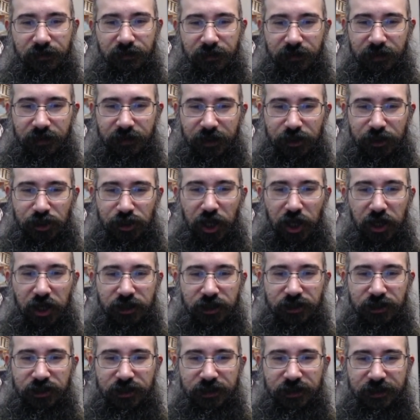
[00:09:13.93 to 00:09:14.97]
The
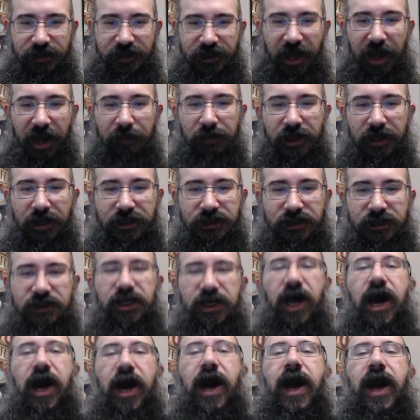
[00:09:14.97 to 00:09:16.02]
Chucks
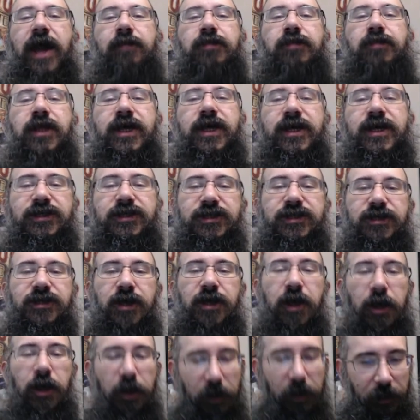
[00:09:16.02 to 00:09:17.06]
timeless.
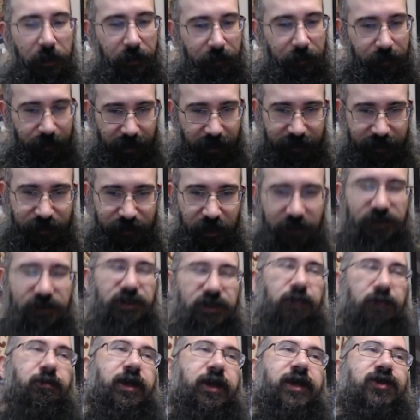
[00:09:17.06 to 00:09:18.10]
I saw
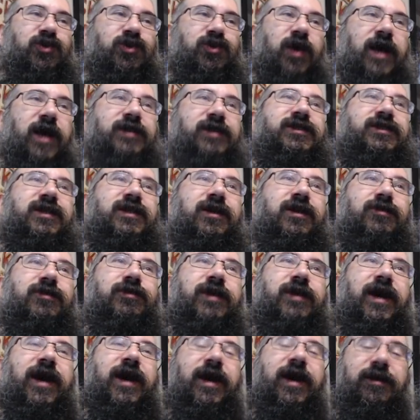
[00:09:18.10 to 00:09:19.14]
somebody dressed the other
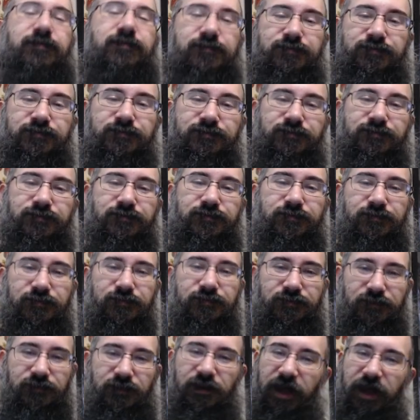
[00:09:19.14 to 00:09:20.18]
day
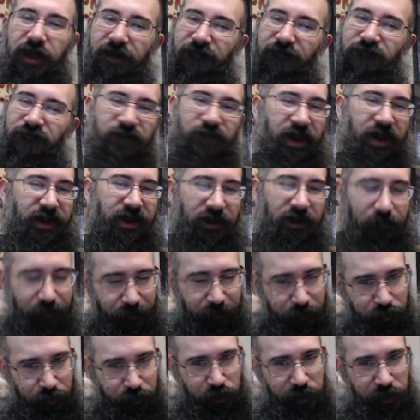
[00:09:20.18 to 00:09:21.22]
like faded
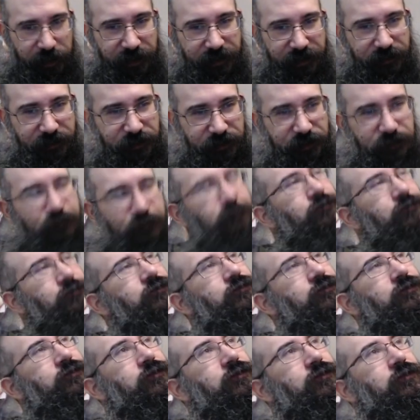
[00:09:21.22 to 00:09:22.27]
blue jeans,
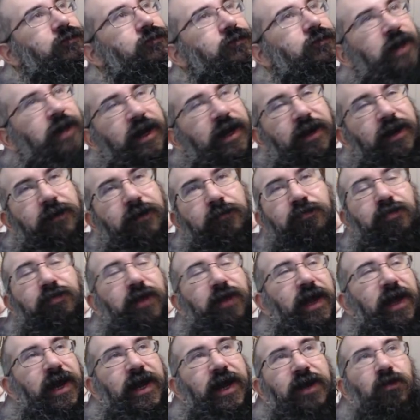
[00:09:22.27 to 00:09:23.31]
like
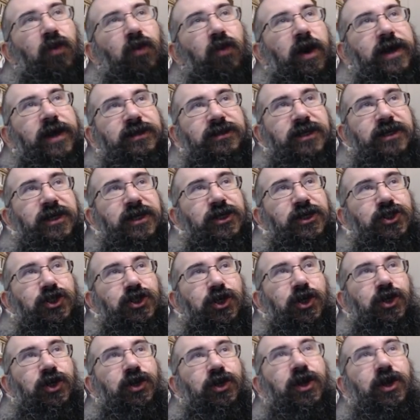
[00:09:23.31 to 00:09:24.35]
plain white
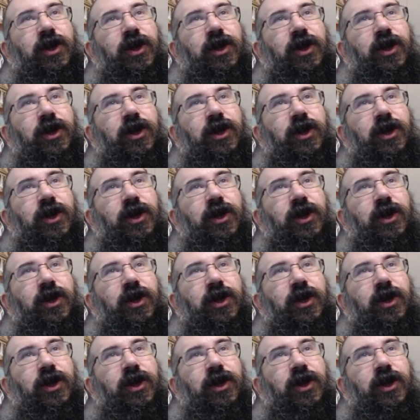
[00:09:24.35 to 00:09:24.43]
t-shirt,